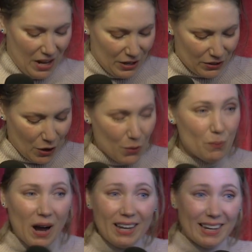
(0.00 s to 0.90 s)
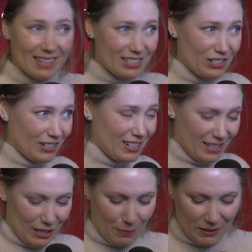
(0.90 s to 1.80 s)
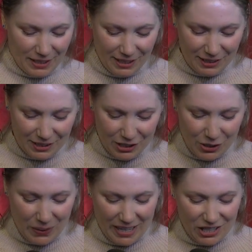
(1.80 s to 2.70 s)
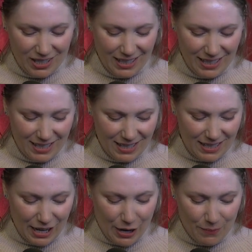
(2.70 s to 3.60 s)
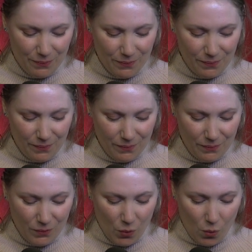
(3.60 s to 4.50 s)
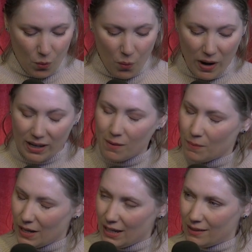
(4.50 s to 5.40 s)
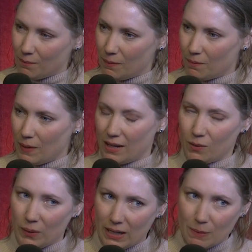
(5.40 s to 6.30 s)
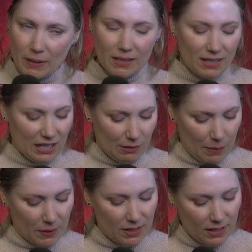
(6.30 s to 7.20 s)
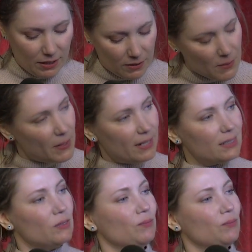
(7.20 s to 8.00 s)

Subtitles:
So my answer to this particular situation is when I'm being made aware by Tim, I'm going to say, you know what?